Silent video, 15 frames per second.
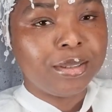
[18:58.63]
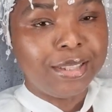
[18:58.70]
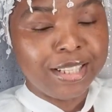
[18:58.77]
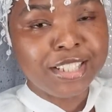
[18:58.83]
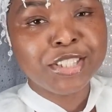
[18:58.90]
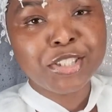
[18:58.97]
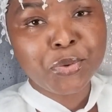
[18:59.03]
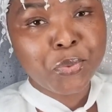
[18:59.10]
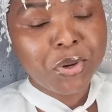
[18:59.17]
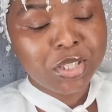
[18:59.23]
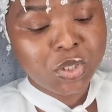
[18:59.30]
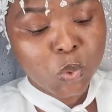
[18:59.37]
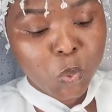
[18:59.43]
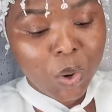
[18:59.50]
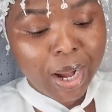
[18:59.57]
This is the
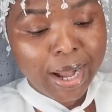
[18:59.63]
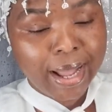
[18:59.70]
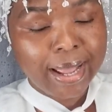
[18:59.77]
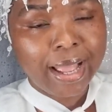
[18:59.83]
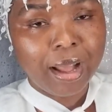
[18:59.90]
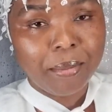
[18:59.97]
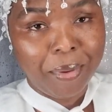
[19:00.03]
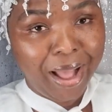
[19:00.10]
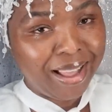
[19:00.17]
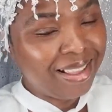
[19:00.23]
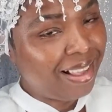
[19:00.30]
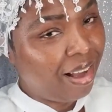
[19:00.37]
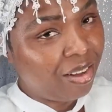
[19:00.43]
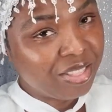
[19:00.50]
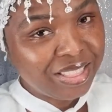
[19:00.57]
reason why
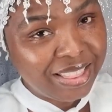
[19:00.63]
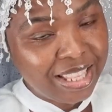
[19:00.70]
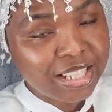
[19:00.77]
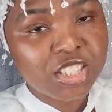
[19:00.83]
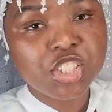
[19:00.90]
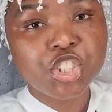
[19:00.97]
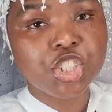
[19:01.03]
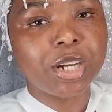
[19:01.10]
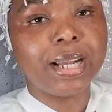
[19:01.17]
on this